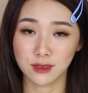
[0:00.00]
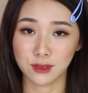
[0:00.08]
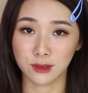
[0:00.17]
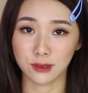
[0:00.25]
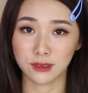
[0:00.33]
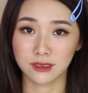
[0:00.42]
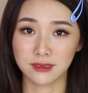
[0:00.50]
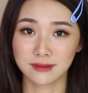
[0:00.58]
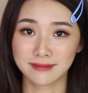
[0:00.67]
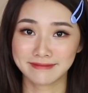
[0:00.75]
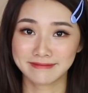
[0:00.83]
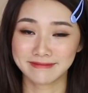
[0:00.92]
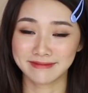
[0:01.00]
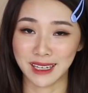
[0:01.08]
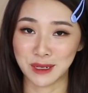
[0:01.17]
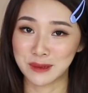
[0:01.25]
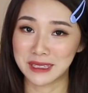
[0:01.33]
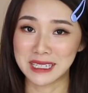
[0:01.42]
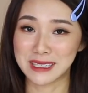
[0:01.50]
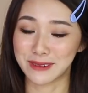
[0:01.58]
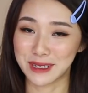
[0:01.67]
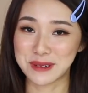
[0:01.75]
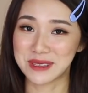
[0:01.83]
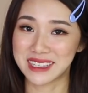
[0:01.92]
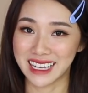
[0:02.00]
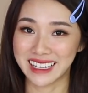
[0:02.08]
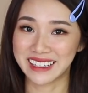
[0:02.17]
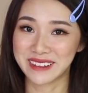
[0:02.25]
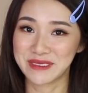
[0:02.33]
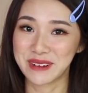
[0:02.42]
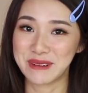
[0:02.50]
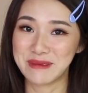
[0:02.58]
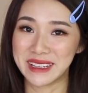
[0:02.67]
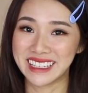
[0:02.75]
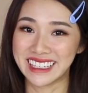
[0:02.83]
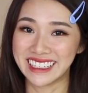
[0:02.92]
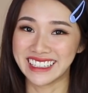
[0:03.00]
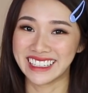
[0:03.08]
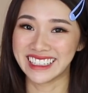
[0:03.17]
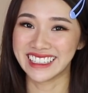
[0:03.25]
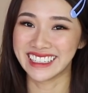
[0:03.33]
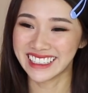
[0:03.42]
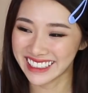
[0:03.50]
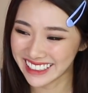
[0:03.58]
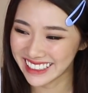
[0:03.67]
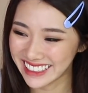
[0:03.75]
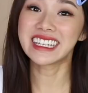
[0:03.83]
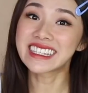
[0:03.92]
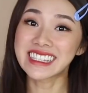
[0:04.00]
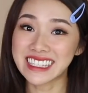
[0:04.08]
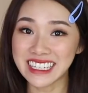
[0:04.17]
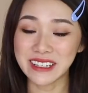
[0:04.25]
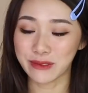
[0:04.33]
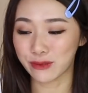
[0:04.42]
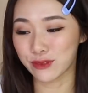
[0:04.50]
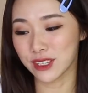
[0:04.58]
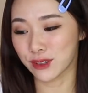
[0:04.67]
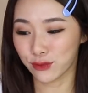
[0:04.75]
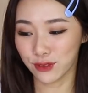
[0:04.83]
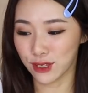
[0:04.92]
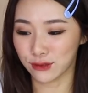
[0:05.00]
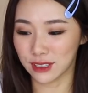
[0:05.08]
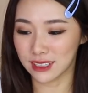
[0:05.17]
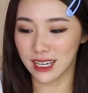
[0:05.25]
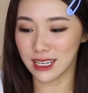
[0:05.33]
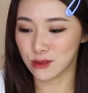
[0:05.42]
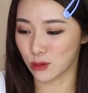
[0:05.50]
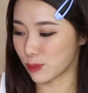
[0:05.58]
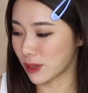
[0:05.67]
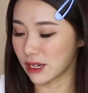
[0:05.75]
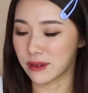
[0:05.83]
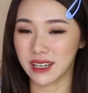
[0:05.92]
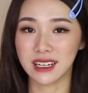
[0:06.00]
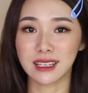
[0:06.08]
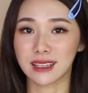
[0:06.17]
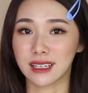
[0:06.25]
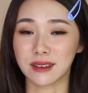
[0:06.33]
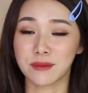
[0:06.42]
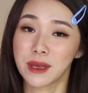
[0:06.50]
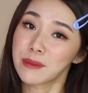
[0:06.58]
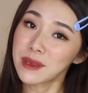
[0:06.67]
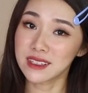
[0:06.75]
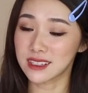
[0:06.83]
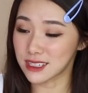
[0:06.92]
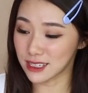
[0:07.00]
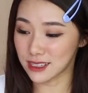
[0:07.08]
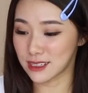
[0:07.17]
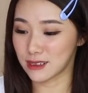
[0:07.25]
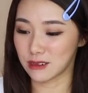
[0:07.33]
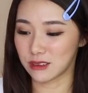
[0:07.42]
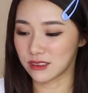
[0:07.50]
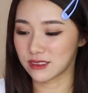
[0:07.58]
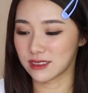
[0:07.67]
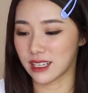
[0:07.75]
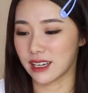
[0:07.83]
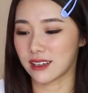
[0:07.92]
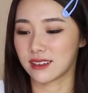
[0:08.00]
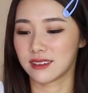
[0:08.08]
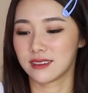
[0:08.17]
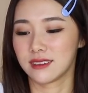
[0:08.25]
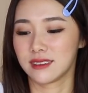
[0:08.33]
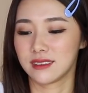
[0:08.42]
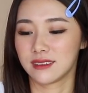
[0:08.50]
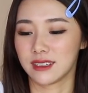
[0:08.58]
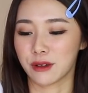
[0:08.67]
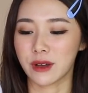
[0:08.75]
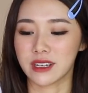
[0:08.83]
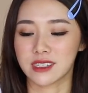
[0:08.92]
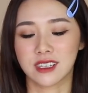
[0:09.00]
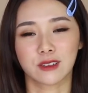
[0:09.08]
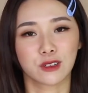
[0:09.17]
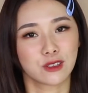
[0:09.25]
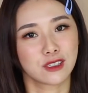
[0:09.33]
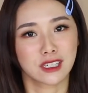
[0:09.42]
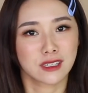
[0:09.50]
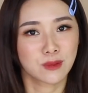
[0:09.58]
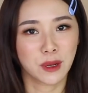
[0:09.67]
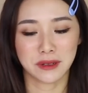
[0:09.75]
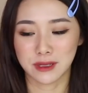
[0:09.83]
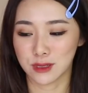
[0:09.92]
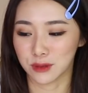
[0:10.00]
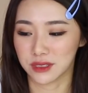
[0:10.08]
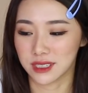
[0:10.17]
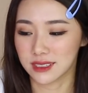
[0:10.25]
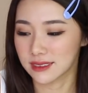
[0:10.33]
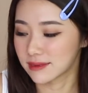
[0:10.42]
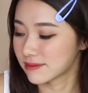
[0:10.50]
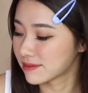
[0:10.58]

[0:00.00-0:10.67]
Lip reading: So I don't think it's a very good sign for me. Let's see if the test will pick up anything. Maybe it's just, you know, like what I say, lor, just parents only.